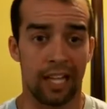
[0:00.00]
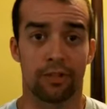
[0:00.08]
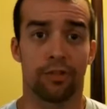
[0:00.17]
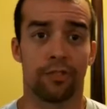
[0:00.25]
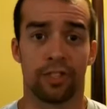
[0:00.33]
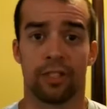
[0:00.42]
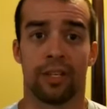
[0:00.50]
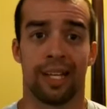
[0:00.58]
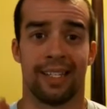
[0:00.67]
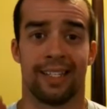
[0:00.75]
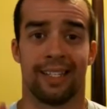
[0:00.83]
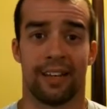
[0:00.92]
Adrafinil
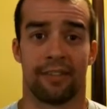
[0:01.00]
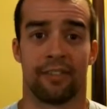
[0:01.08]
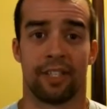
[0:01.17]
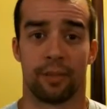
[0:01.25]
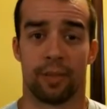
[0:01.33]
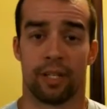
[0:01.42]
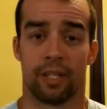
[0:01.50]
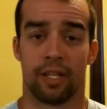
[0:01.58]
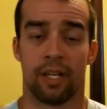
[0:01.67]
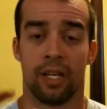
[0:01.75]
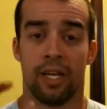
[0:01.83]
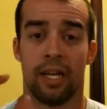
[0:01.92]
has definitely
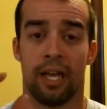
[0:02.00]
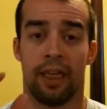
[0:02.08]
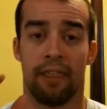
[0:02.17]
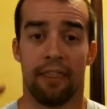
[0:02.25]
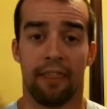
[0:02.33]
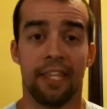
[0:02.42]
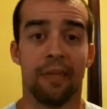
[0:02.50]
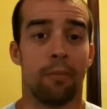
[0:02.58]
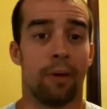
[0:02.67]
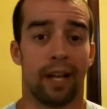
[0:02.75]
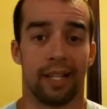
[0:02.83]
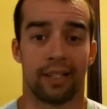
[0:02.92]
been the
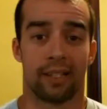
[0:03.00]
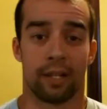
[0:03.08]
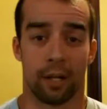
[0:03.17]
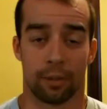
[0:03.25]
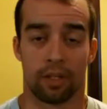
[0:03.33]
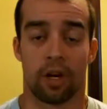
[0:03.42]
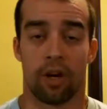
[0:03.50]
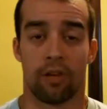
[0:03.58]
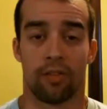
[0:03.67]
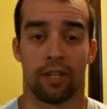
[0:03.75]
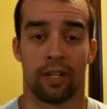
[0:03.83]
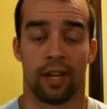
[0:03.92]
best cup of
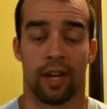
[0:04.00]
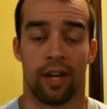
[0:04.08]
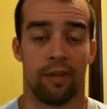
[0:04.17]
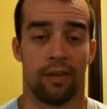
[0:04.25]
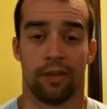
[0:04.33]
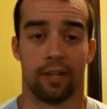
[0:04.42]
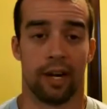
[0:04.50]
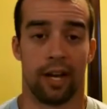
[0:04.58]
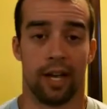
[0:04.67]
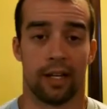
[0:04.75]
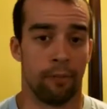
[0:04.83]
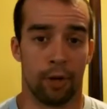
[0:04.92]
coffee I've ever
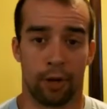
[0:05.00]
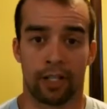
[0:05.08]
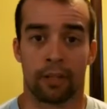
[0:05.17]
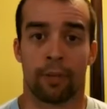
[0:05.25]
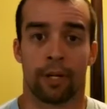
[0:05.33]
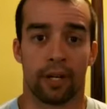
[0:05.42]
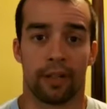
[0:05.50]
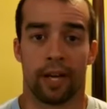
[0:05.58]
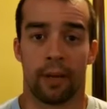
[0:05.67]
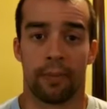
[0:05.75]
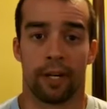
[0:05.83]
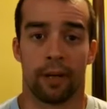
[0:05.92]
had. During the period of
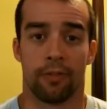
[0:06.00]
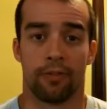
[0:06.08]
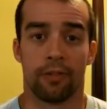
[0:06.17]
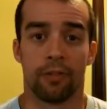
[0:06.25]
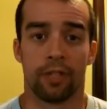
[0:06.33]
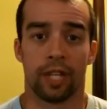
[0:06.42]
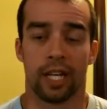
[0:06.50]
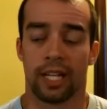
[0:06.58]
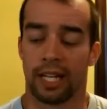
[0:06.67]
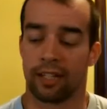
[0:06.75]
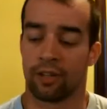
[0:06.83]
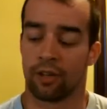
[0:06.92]
time that I was using
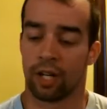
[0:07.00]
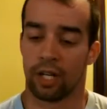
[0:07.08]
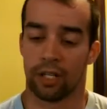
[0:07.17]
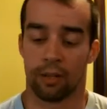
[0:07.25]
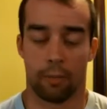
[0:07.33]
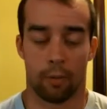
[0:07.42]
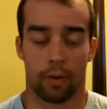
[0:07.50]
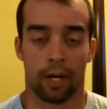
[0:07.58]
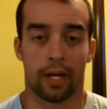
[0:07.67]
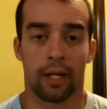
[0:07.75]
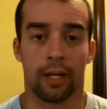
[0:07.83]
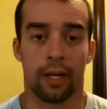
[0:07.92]
it, I took it in the
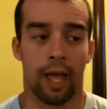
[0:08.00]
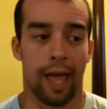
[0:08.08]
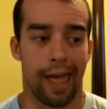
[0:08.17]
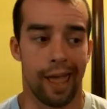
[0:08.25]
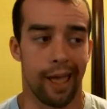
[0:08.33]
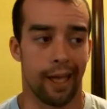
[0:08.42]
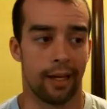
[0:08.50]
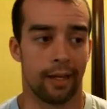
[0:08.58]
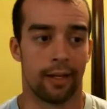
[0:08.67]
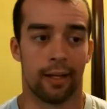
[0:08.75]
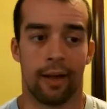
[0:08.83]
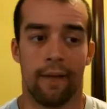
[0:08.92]
morning,
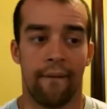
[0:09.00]
and